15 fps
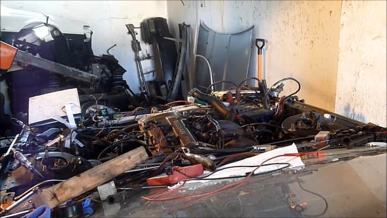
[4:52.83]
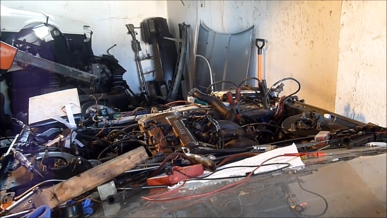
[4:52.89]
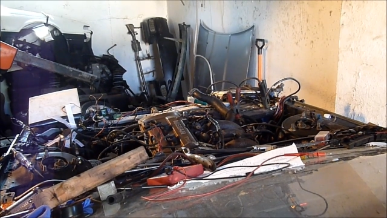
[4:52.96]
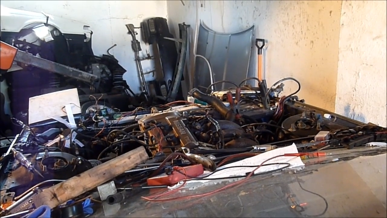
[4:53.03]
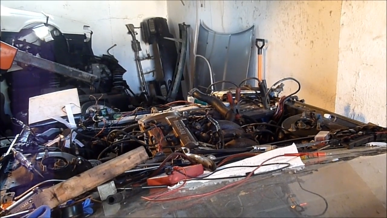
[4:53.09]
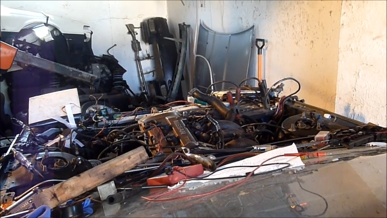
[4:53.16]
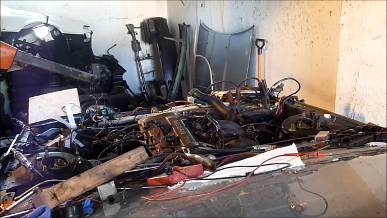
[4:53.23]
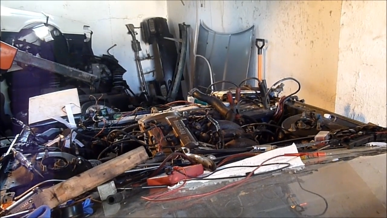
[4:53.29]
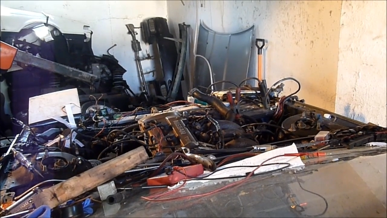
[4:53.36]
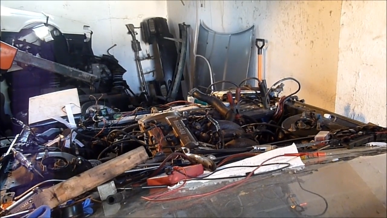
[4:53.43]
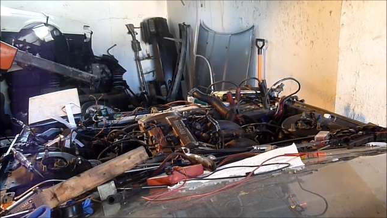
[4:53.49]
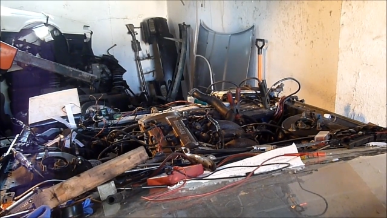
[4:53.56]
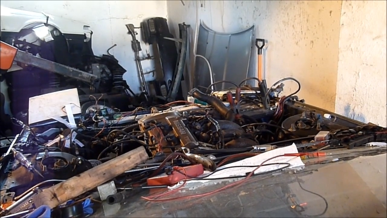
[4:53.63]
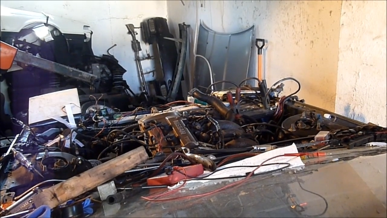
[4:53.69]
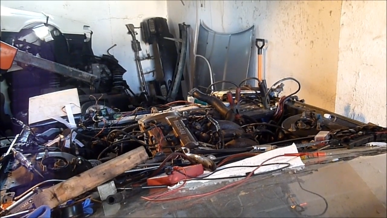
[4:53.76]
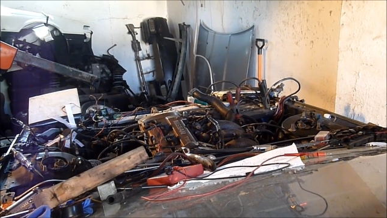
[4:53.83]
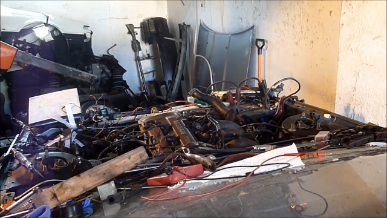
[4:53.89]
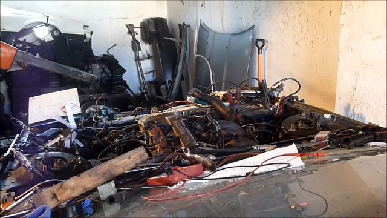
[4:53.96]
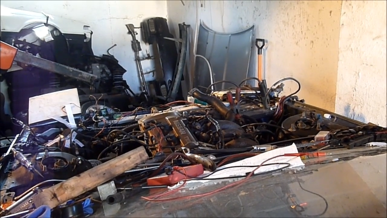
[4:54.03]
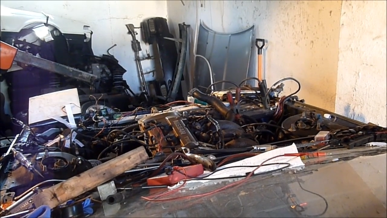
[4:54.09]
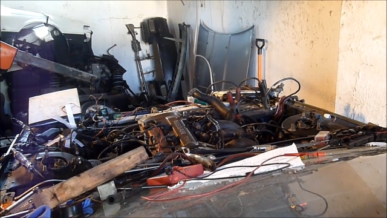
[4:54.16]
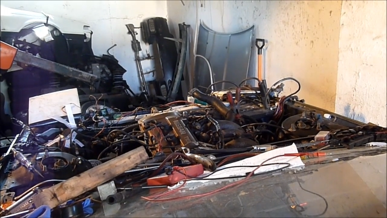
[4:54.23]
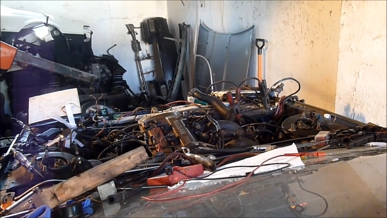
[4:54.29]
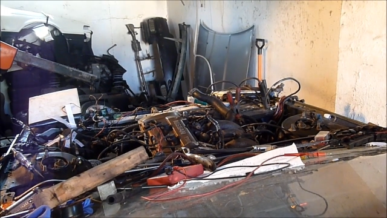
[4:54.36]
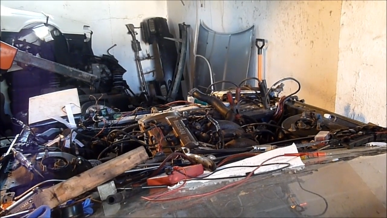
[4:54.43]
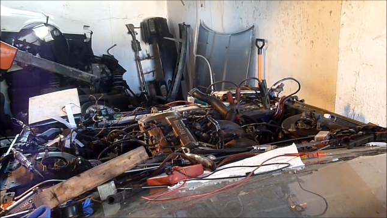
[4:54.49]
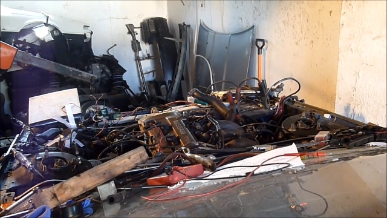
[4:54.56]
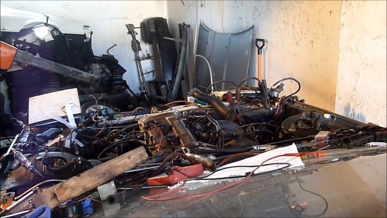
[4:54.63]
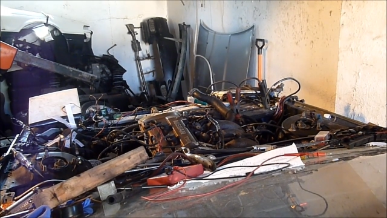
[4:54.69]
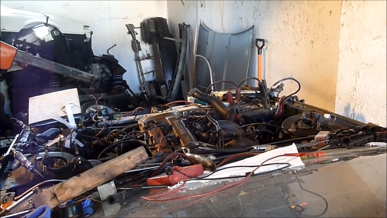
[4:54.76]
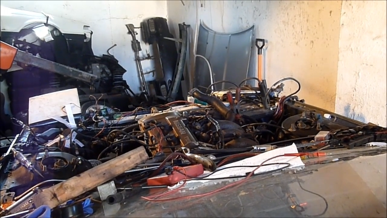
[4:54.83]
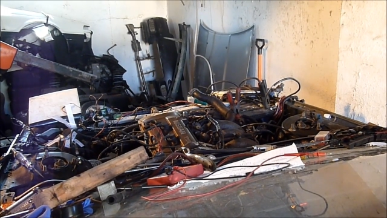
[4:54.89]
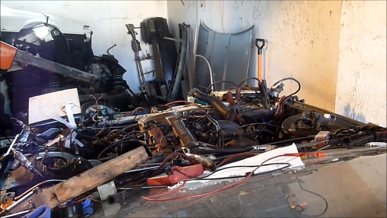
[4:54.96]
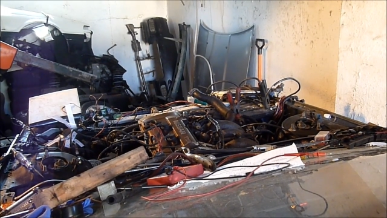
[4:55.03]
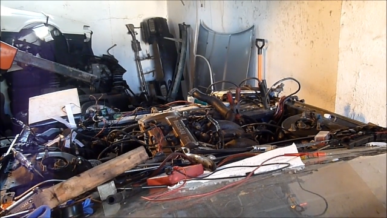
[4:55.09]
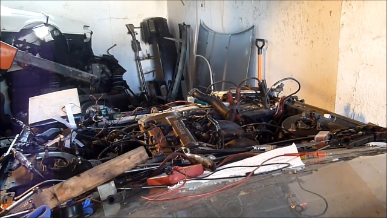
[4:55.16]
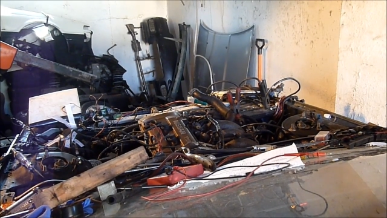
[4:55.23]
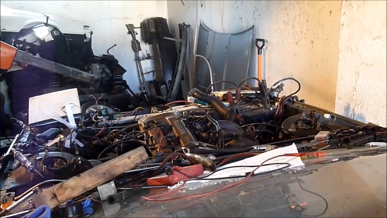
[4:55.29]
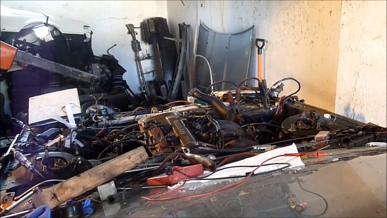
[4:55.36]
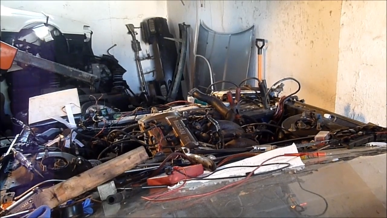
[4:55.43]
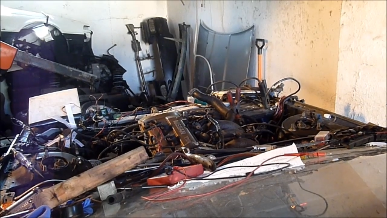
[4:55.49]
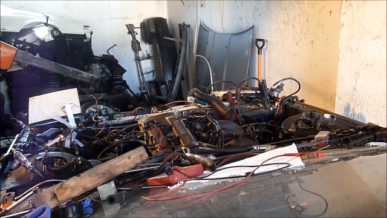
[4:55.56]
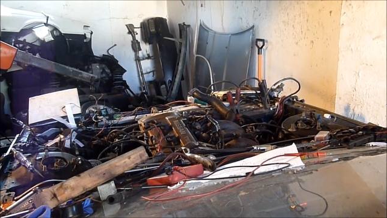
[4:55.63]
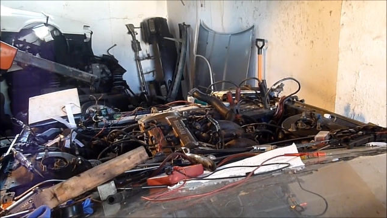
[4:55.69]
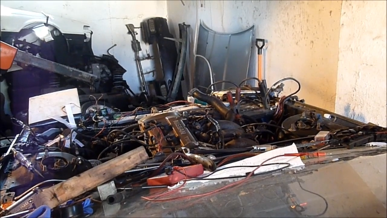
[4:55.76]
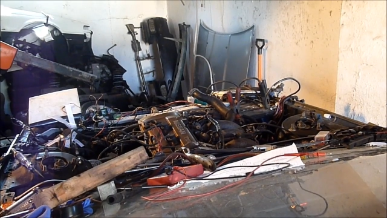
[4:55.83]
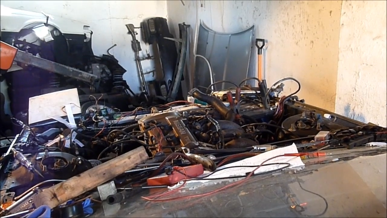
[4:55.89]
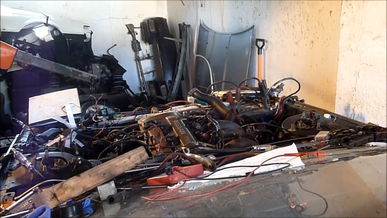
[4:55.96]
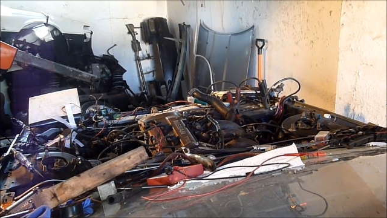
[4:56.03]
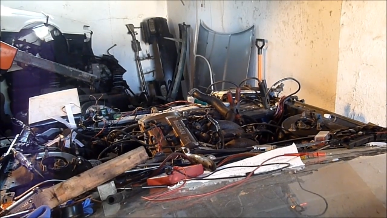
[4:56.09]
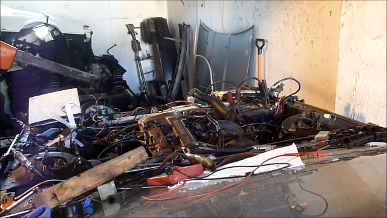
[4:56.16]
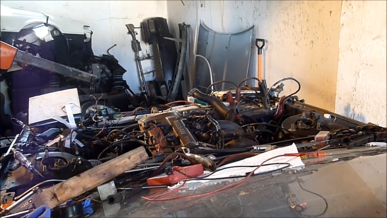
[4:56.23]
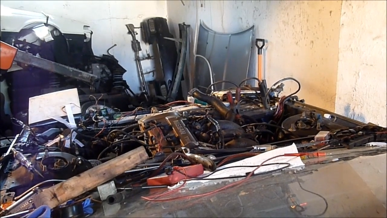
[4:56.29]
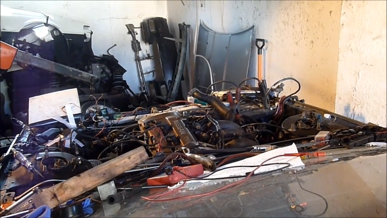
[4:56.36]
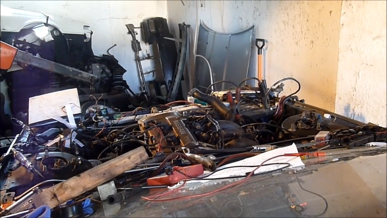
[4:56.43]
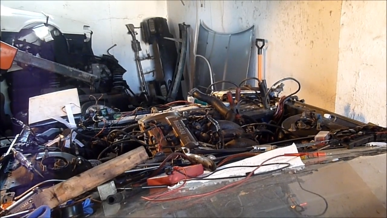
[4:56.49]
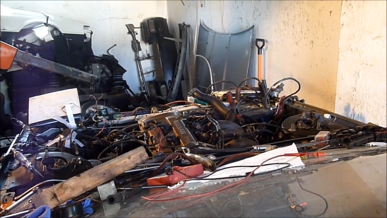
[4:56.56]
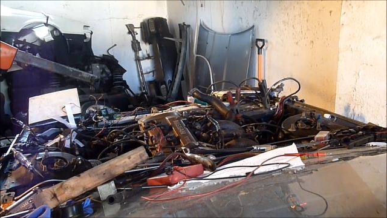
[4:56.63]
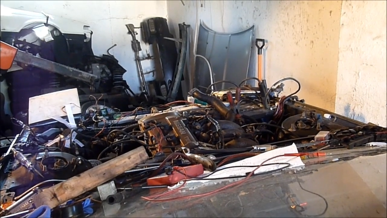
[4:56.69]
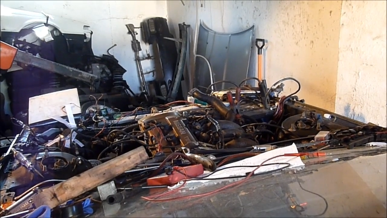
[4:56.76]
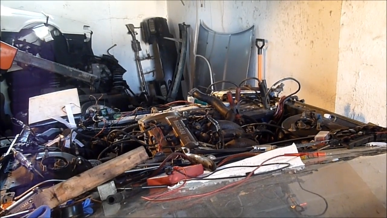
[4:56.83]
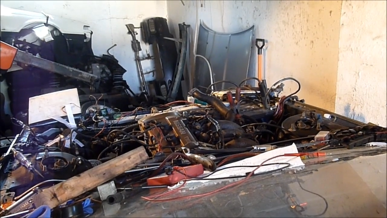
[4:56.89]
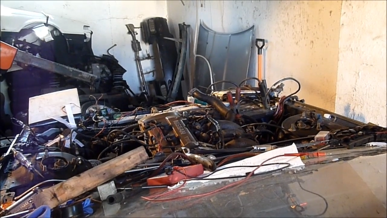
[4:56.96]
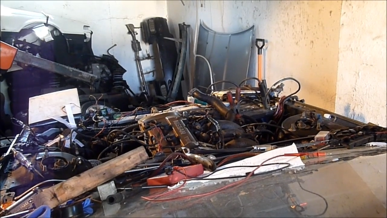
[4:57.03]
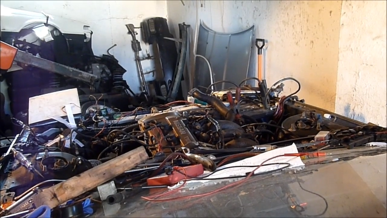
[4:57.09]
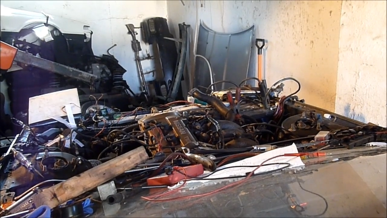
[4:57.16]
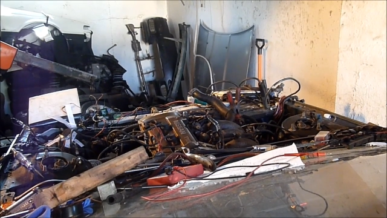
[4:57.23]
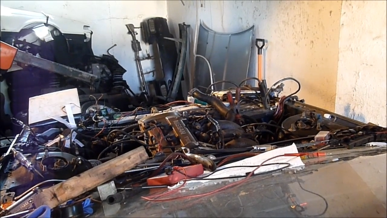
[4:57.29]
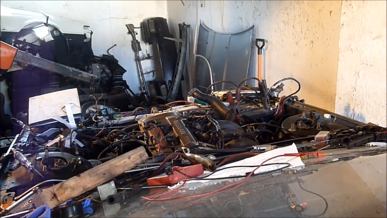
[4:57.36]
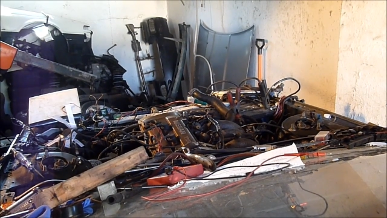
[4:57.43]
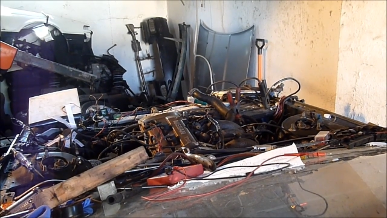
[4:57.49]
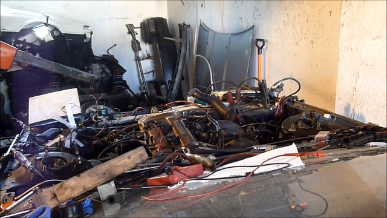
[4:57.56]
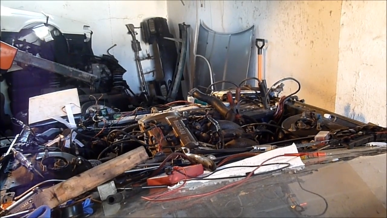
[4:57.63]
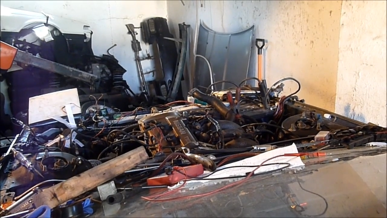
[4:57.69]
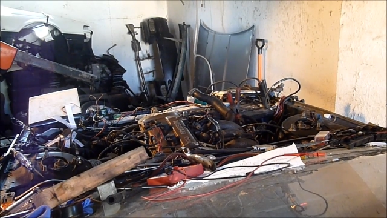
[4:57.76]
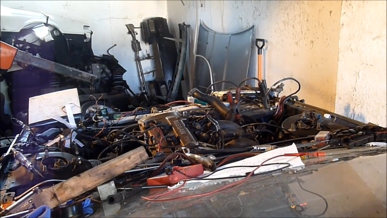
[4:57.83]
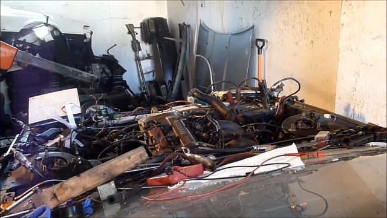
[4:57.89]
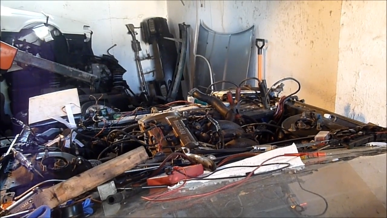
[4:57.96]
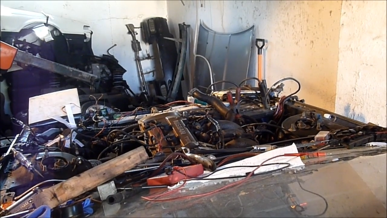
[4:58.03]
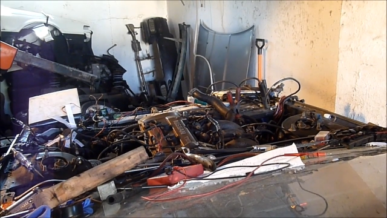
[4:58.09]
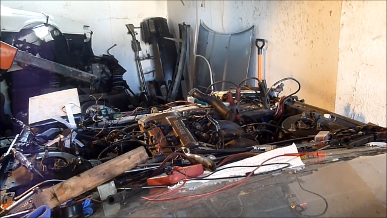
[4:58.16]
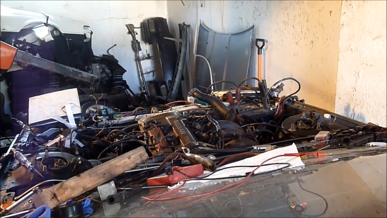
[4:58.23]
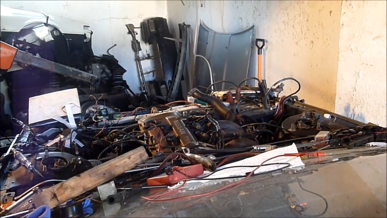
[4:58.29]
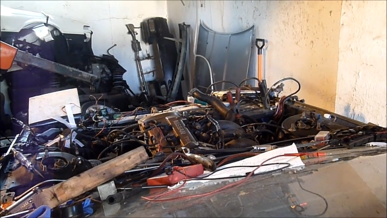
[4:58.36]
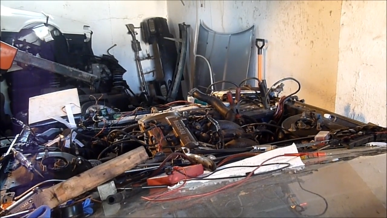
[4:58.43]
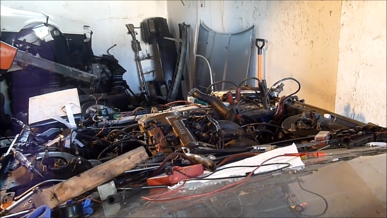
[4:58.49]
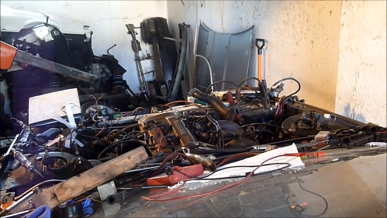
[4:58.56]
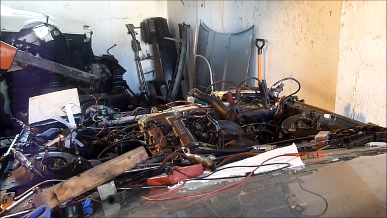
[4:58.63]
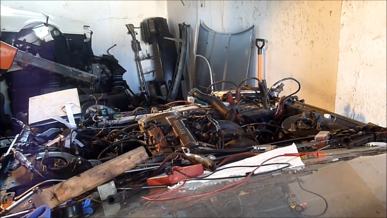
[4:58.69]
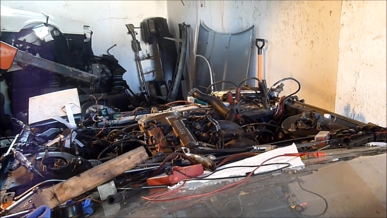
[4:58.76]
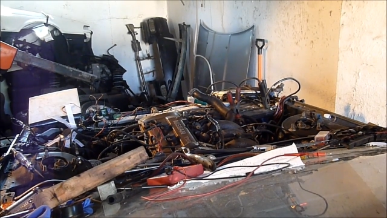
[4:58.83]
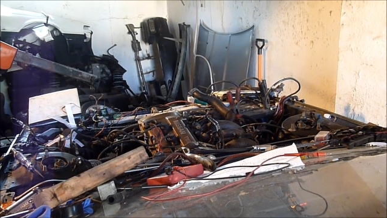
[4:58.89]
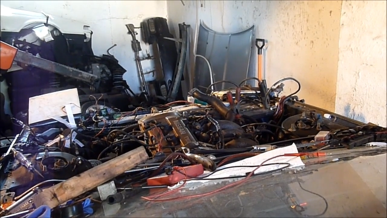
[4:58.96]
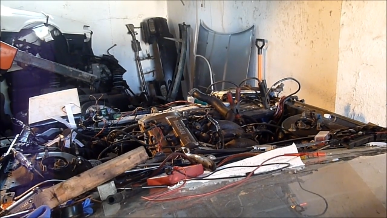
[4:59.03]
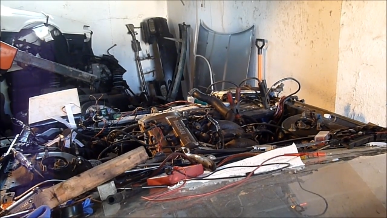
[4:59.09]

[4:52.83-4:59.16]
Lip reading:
[unreadable: no face in view]